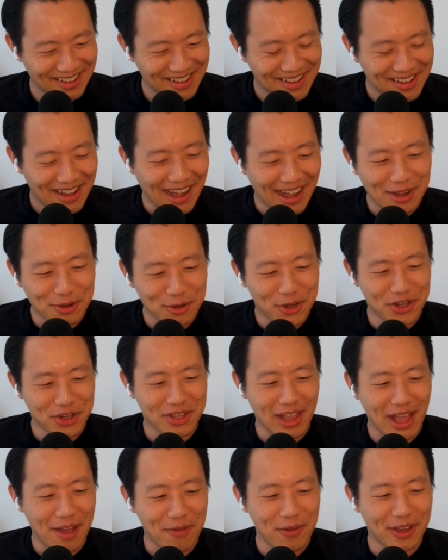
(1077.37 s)
I was just
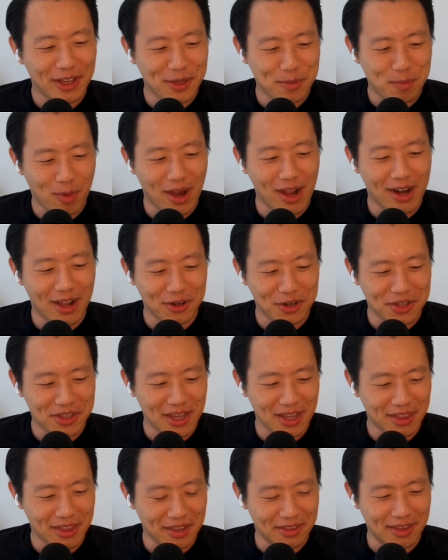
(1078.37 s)
laughing because, Brian, I'll just
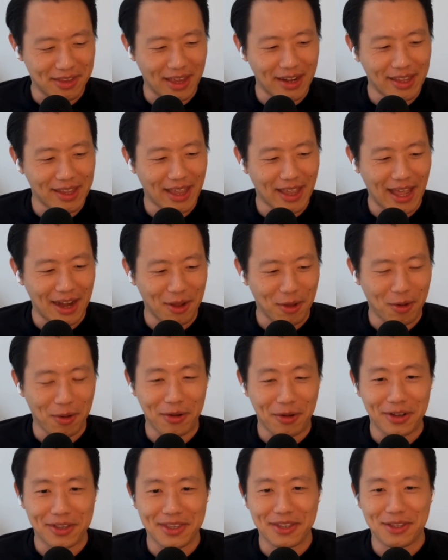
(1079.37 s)
take the dating
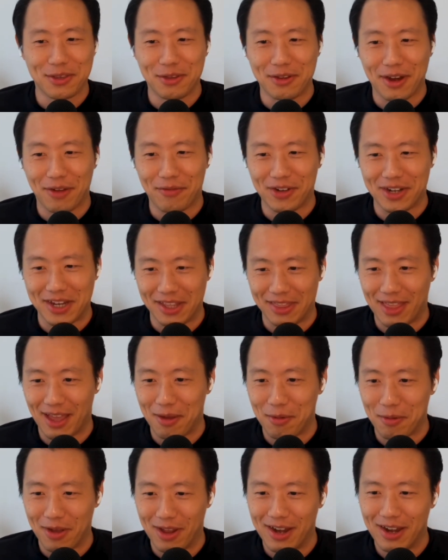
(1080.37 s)
category since you never did
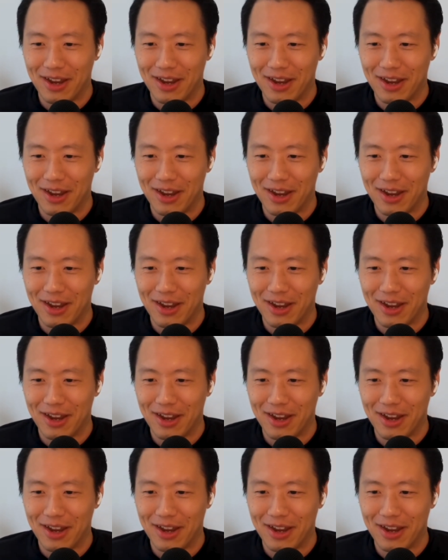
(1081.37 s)
that one.